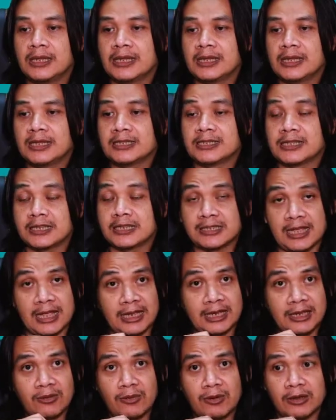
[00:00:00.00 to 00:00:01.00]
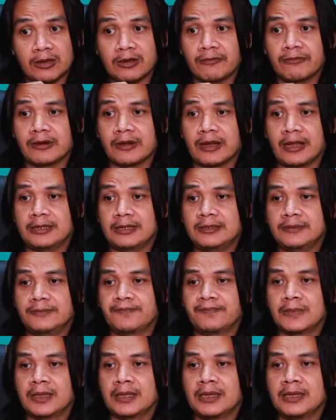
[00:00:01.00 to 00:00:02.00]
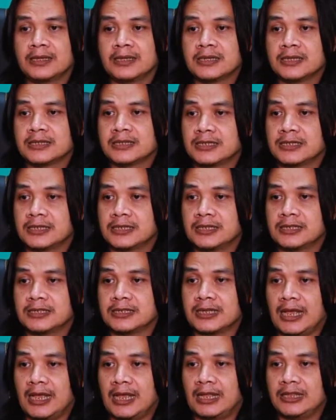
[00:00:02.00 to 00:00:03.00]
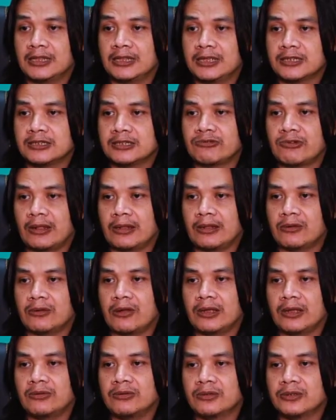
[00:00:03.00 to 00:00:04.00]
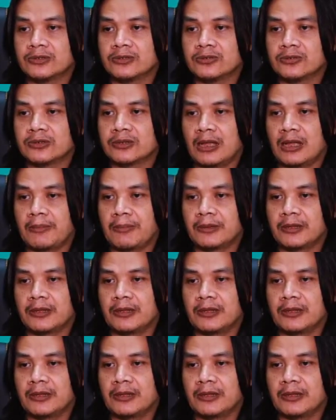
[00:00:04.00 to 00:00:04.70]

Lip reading: exactly 1 over n. Since n is greater or equal to capital